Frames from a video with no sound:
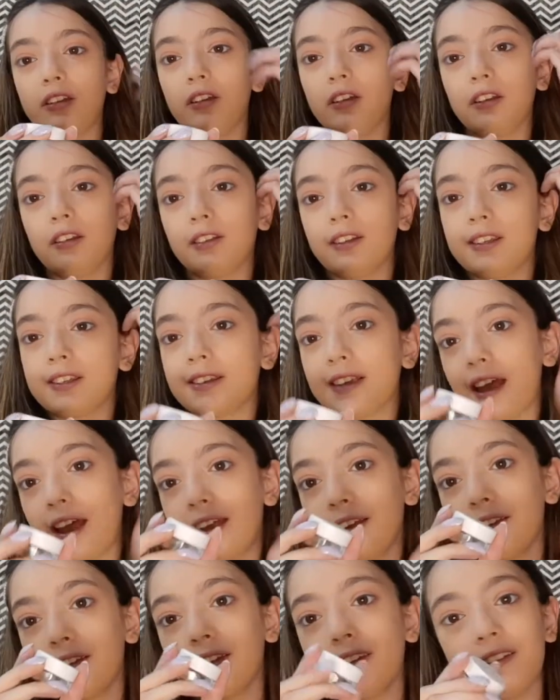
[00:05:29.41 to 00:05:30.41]
this
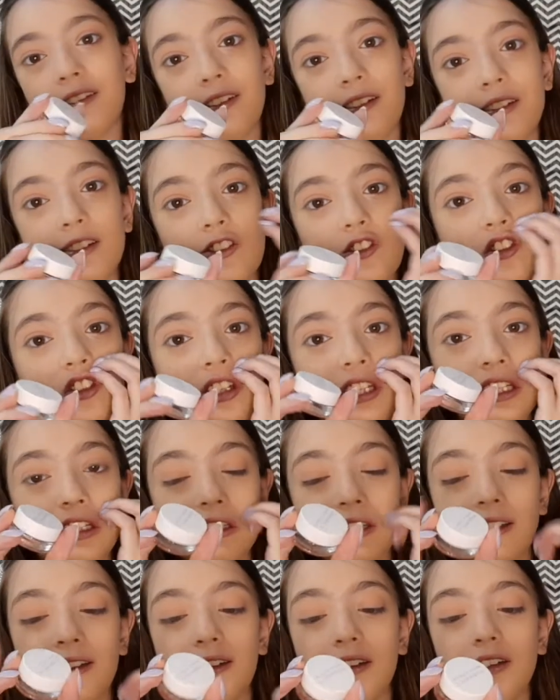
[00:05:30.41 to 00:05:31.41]
has this cheek
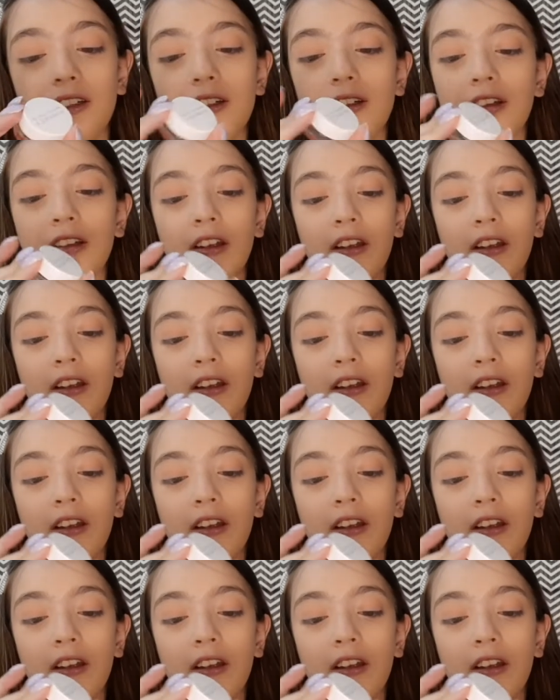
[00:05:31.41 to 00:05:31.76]
tint